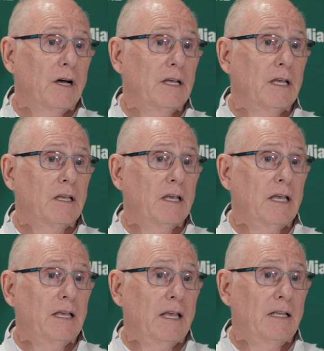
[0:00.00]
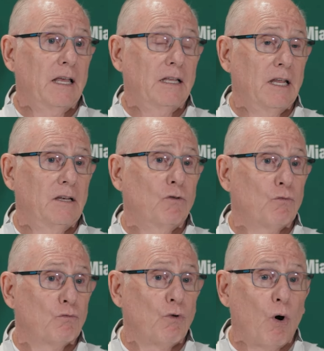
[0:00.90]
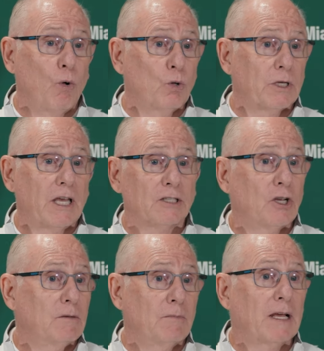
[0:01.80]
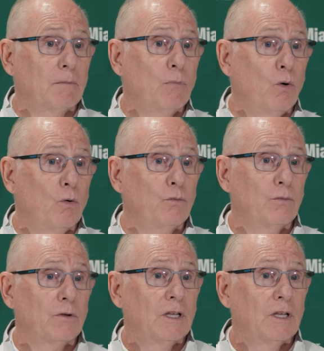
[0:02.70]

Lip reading: He didn't roll and catch it and make a move.